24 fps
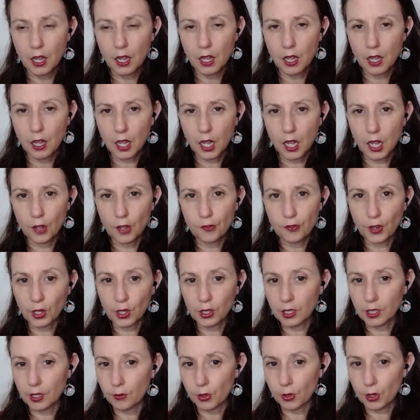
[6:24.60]
fell in love with
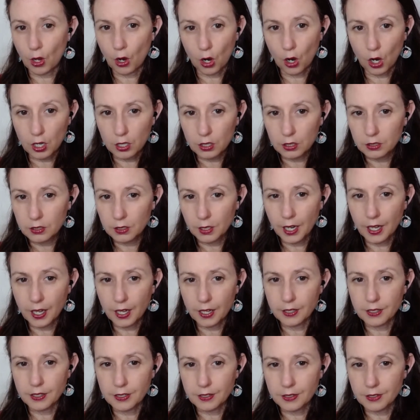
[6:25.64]
R,
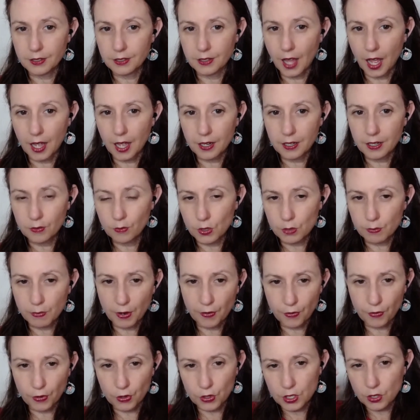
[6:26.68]
and that was my
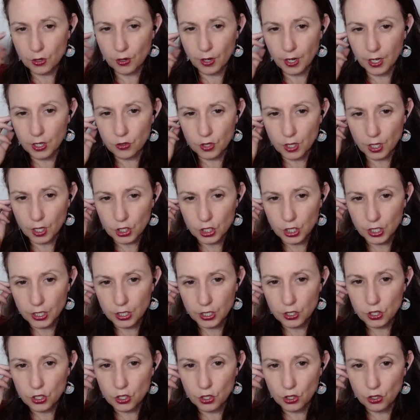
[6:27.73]
first sort of introduction
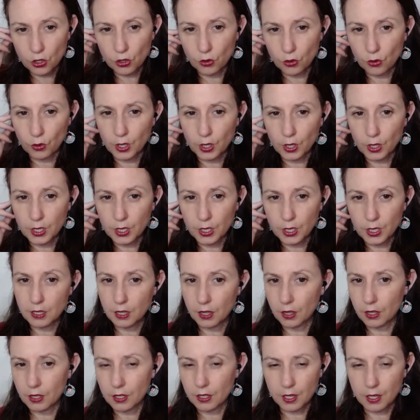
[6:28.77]
to
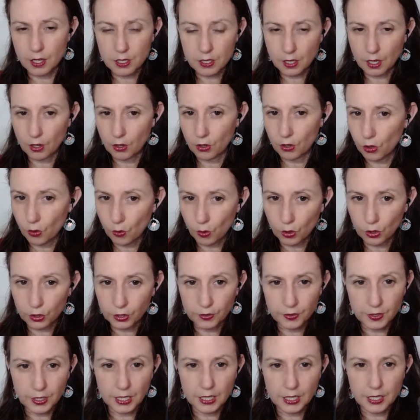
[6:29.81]
this kind of new world of
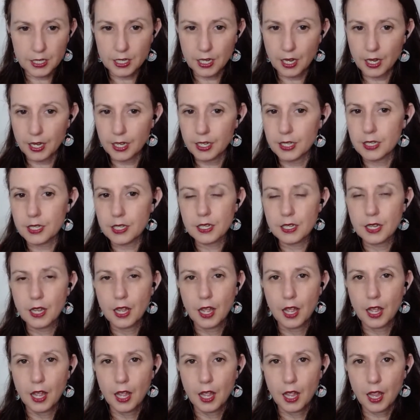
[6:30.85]
data science
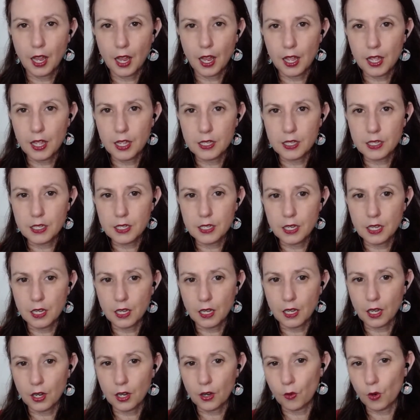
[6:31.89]
and seeing
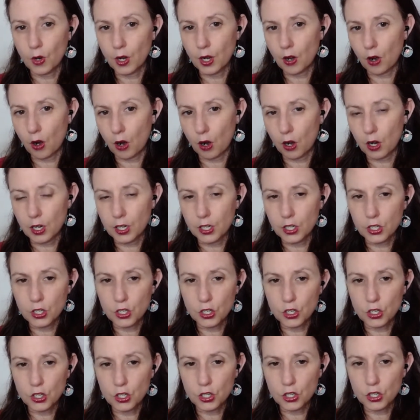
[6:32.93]
kind of what R and
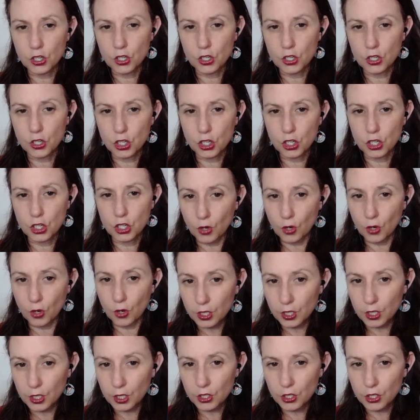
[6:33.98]
Geoda could do
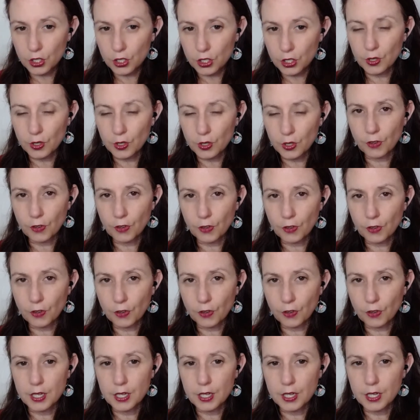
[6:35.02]
as far as
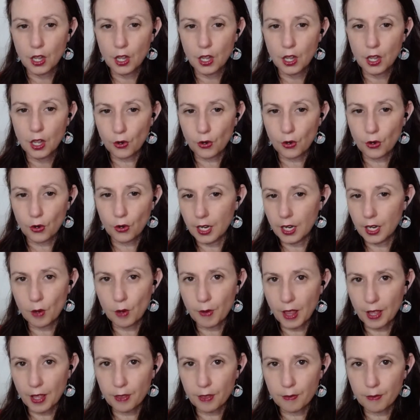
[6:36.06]
creating
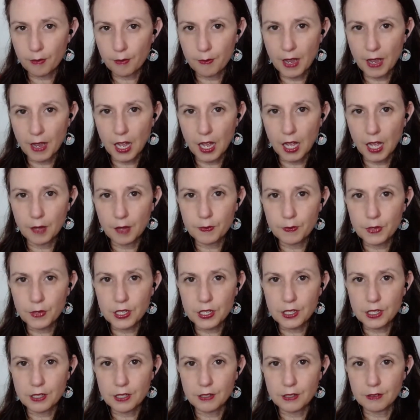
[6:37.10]
chloropleth maps and
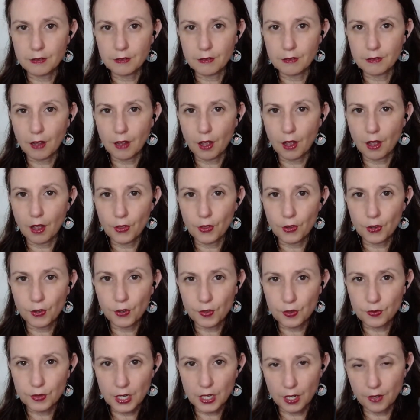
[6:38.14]
other data
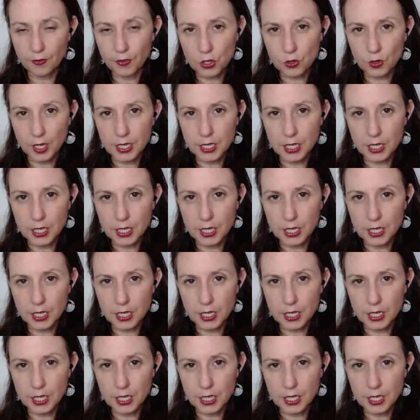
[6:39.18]
visualizations.